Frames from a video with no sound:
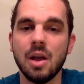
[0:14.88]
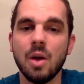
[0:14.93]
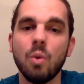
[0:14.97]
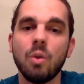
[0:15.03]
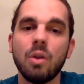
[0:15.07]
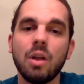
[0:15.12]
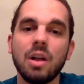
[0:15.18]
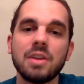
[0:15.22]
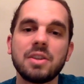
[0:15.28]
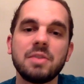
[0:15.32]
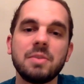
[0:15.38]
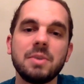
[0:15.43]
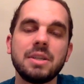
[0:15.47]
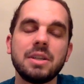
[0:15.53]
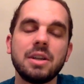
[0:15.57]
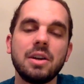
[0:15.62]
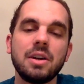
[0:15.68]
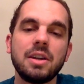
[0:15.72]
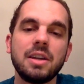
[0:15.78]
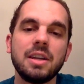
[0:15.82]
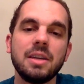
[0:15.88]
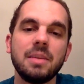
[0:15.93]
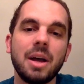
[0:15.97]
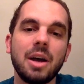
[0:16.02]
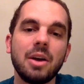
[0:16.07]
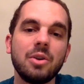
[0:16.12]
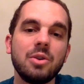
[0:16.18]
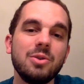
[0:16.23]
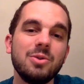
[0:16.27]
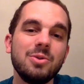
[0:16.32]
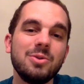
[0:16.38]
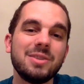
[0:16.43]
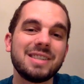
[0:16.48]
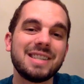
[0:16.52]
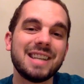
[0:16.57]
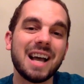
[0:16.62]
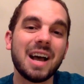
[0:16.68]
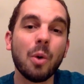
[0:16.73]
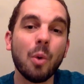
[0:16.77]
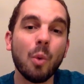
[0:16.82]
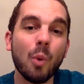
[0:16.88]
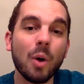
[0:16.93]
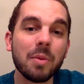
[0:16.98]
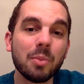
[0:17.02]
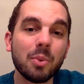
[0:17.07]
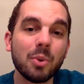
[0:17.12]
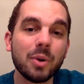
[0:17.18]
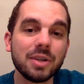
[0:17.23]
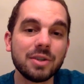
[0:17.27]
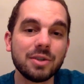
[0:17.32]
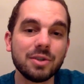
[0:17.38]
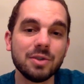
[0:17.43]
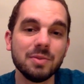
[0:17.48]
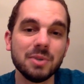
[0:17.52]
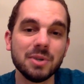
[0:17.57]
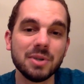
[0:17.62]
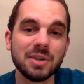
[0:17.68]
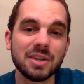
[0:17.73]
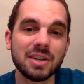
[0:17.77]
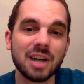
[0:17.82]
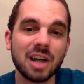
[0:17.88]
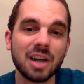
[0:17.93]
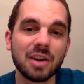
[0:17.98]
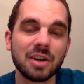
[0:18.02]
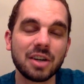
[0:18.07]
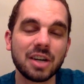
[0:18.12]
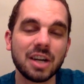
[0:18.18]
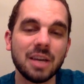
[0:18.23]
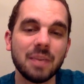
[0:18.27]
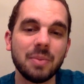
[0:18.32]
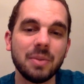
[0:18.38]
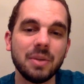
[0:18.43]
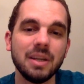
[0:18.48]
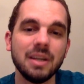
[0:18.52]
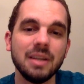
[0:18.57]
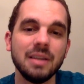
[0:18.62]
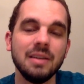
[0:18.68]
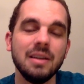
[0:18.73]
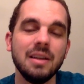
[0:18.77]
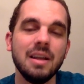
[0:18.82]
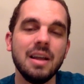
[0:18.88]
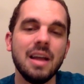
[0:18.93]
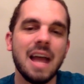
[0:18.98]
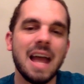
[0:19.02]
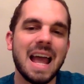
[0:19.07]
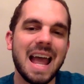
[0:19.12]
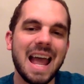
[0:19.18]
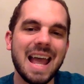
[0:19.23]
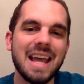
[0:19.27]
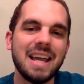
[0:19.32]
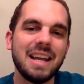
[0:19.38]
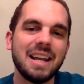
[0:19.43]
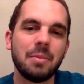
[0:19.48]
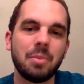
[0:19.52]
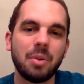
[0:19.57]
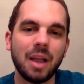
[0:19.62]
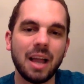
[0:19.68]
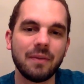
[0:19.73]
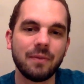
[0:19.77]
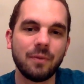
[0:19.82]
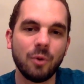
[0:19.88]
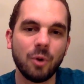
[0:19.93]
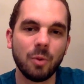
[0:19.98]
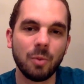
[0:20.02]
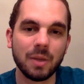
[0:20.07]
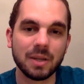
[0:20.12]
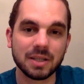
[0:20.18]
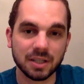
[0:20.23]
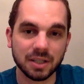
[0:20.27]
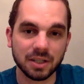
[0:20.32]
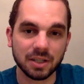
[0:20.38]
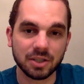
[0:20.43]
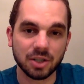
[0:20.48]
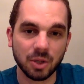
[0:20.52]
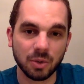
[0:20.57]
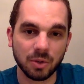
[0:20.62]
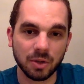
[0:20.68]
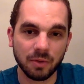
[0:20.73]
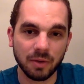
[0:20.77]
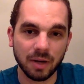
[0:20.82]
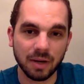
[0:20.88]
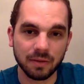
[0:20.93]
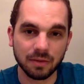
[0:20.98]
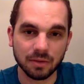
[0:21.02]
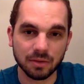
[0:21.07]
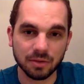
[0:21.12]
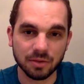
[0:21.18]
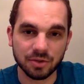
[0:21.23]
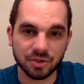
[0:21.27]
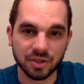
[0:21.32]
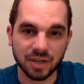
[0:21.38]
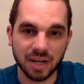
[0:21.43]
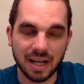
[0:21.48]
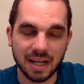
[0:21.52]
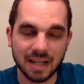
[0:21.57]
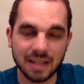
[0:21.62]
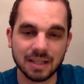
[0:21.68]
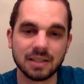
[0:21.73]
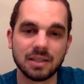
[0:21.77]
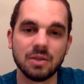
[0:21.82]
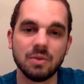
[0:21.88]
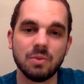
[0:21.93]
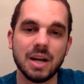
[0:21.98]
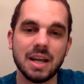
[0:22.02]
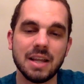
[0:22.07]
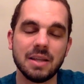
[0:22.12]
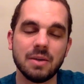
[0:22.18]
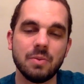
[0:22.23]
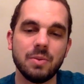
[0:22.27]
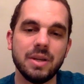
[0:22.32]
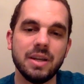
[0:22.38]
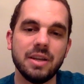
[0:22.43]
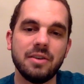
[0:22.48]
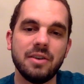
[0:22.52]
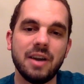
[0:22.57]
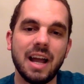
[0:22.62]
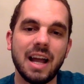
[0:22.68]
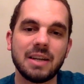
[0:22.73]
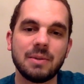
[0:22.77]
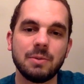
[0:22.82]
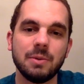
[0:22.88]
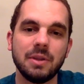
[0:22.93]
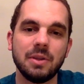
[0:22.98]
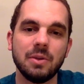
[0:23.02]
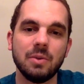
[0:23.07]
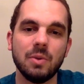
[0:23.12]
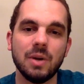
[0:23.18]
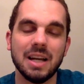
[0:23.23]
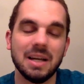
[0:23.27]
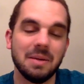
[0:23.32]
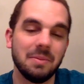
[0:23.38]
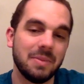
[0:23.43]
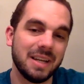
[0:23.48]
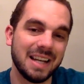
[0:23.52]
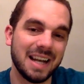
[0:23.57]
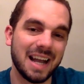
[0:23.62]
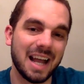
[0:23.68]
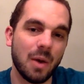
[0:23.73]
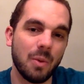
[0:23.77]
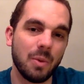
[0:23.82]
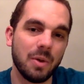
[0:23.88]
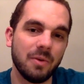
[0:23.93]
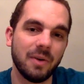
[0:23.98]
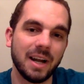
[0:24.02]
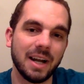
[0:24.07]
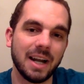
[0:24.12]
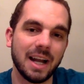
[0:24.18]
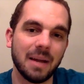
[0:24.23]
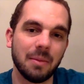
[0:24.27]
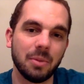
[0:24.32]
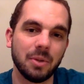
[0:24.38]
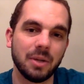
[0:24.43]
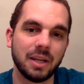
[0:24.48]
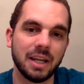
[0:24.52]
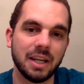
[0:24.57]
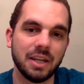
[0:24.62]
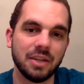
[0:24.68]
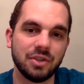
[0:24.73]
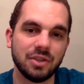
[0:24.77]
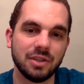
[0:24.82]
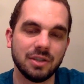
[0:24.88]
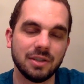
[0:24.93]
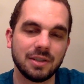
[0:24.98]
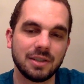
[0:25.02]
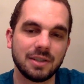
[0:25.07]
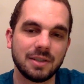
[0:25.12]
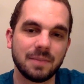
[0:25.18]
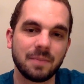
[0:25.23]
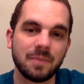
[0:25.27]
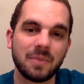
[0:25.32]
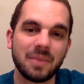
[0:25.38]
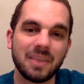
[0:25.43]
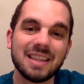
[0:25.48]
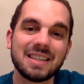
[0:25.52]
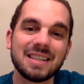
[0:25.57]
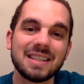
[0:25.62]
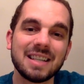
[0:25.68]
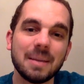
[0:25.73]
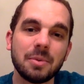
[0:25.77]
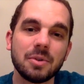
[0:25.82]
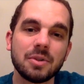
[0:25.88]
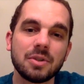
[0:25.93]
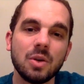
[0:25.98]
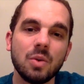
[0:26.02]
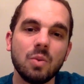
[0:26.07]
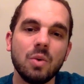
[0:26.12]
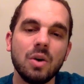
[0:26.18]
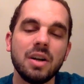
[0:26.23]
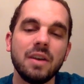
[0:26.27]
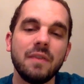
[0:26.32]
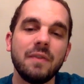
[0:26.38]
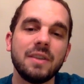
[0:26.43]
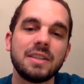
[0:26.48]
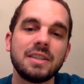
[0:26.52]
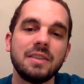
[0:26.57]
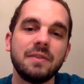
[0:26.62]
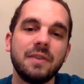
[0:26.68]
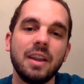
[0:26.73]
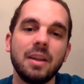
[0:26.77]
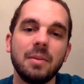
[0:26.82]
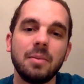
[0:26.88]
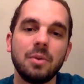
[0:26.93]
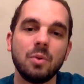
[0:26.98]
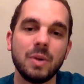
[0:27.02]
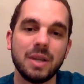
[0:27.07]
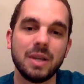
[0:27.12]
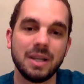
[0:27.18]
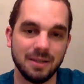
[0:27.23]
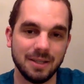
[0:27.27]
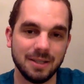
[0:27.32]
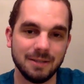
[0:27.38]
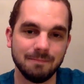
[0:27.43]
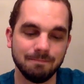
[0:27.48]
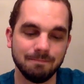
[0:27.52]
We'll also be talking about who is now a $1.2 billion company and a platform that's going to totally revolutionize the way that we interact with the web and how we write applications. This is episode 1 of This Developer Weekly.